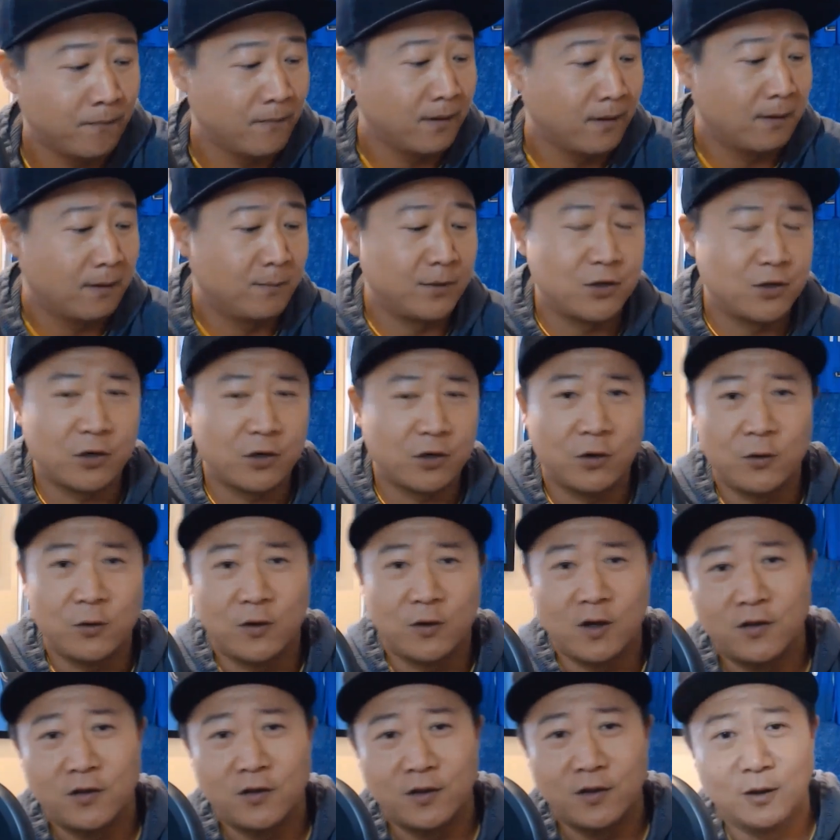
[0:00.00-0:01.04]
Let me show you
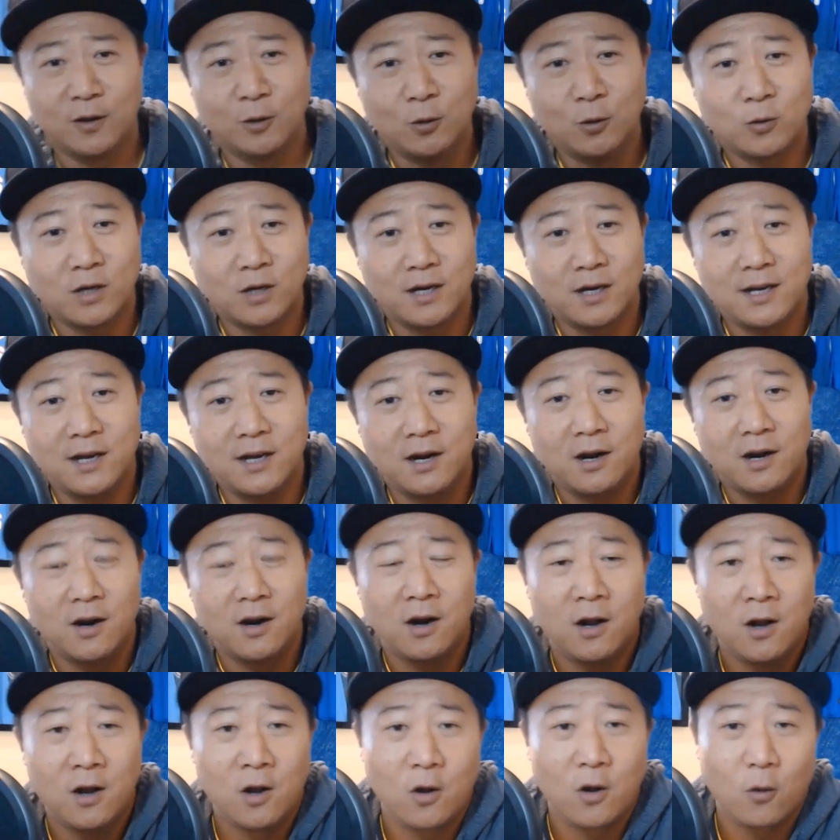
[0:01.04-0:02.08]
the Luka here.
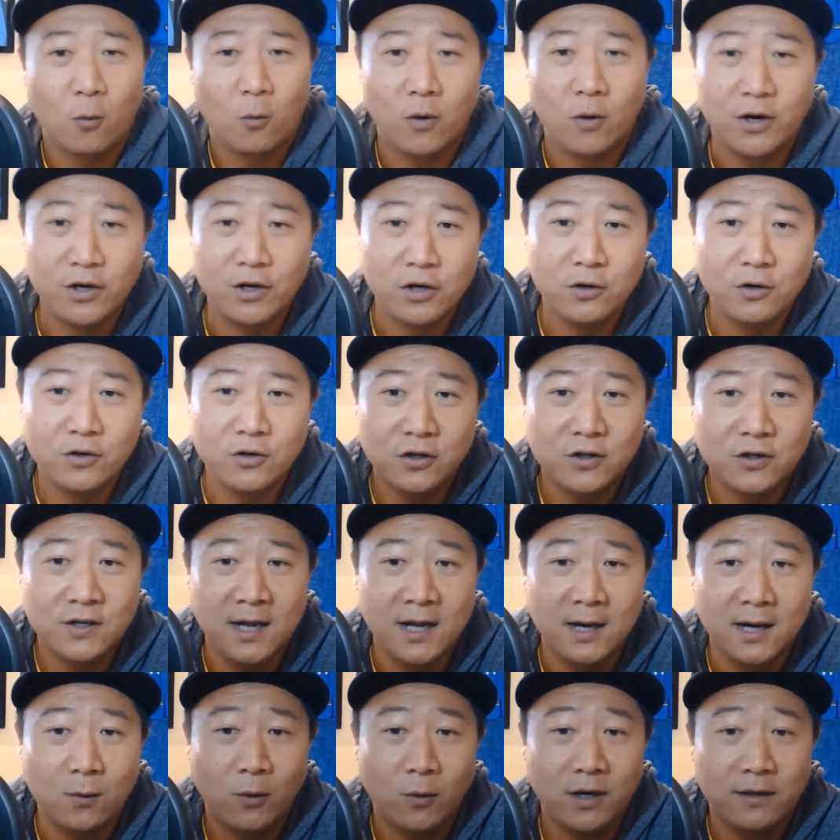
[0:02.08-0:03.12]
When you just
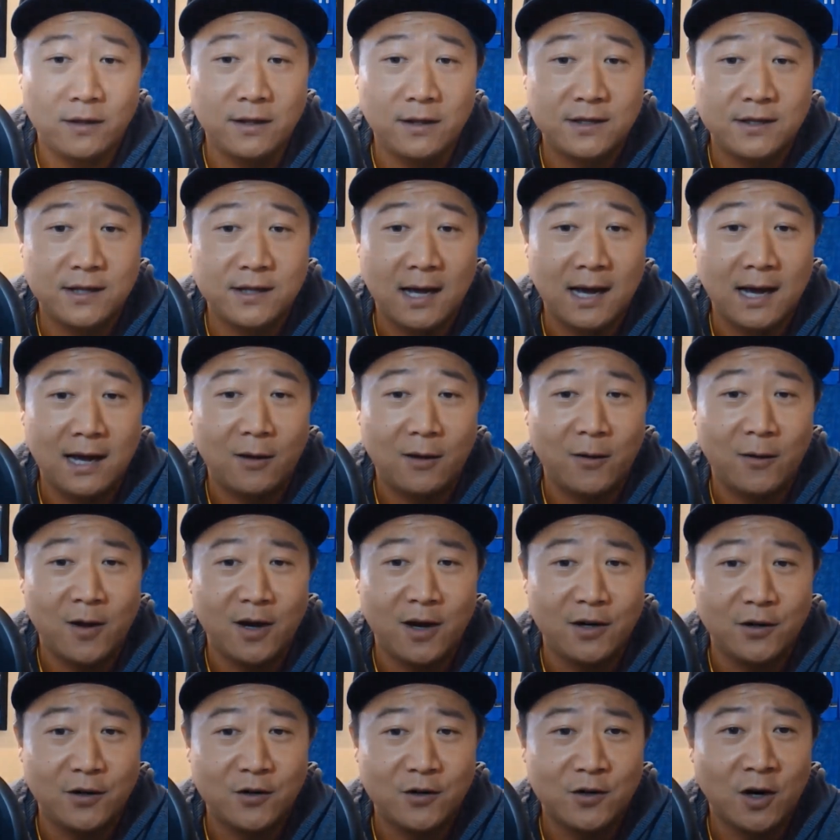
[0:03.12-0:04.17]
take one of these out
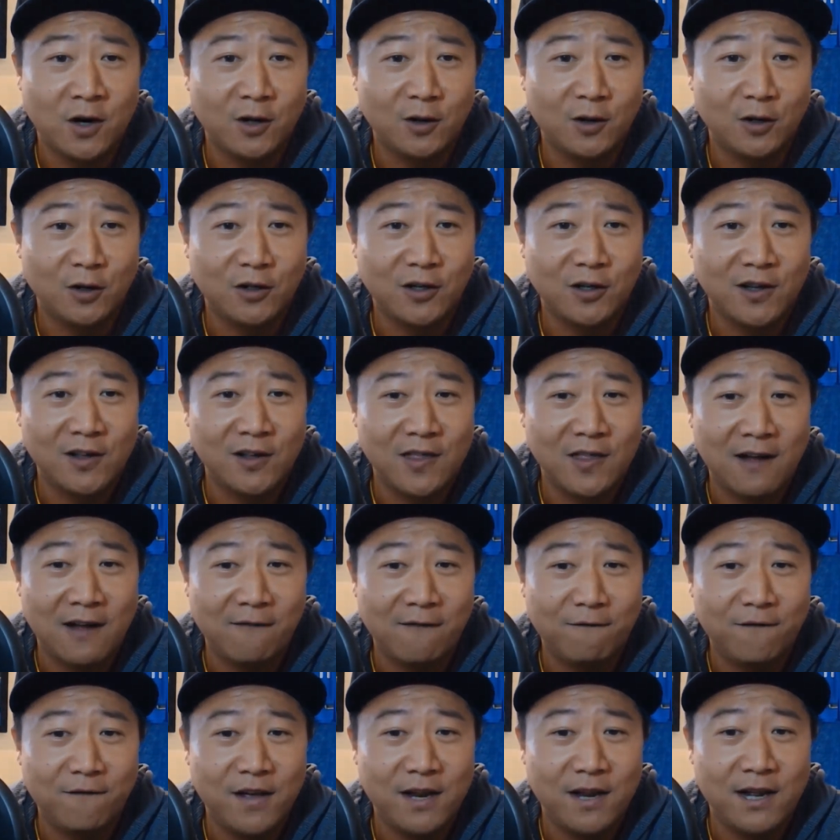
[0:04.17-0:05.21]
and you start looking at that
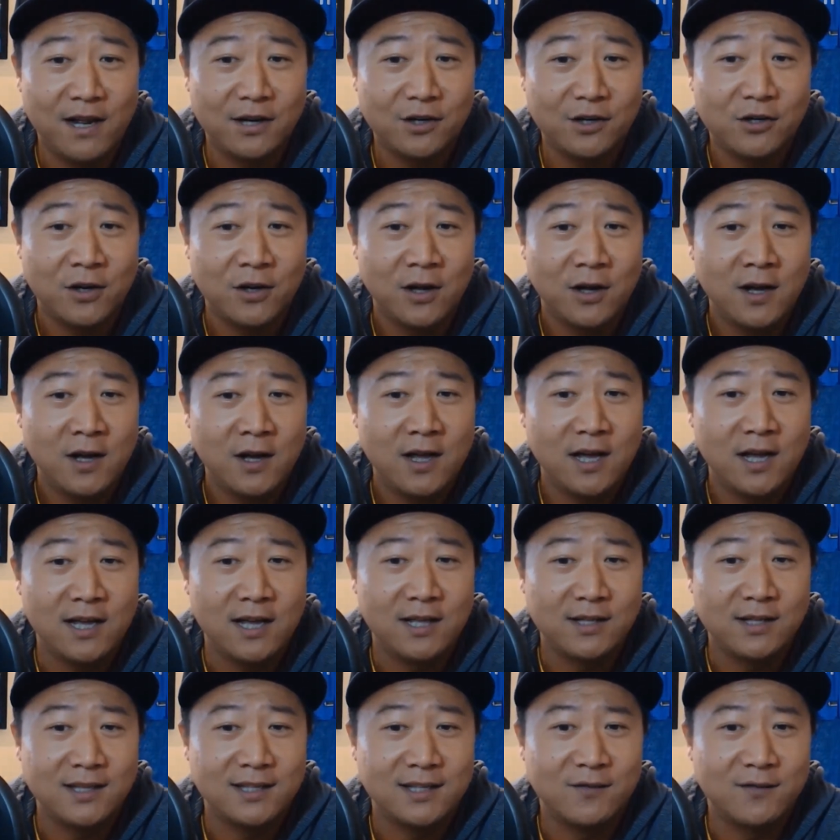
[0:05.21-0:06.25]
finish,
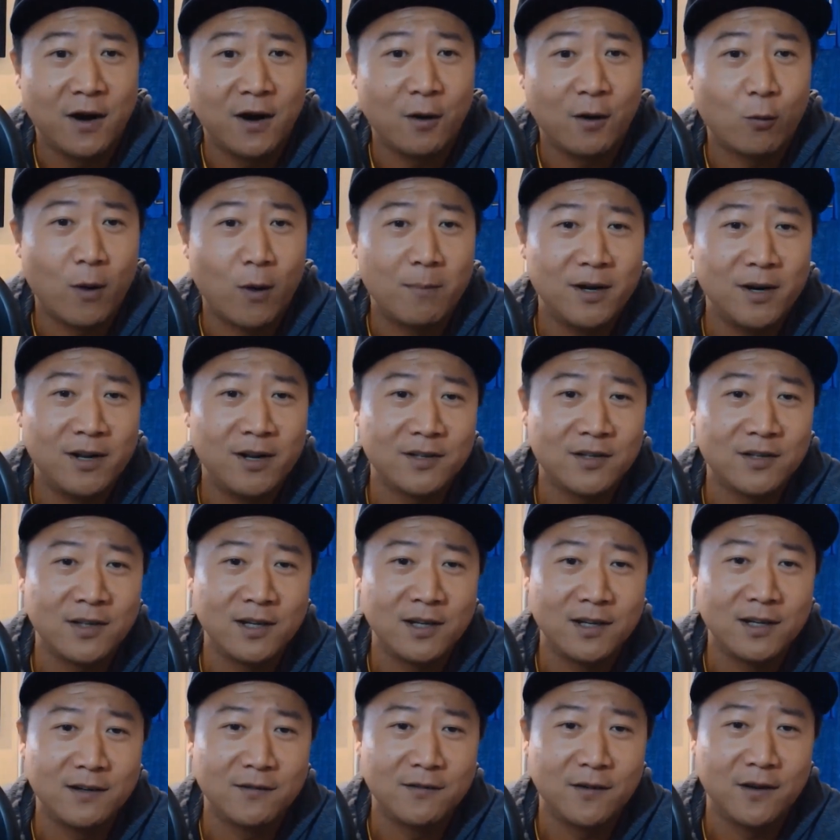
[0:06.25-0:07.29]
it's very
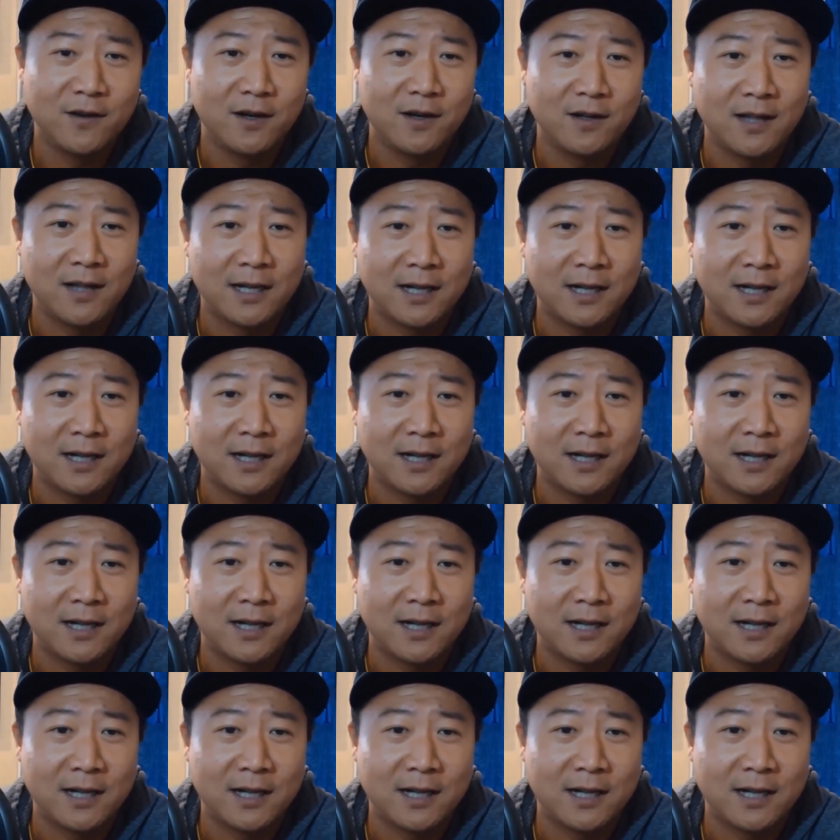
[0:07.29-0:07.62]
reminiscent of like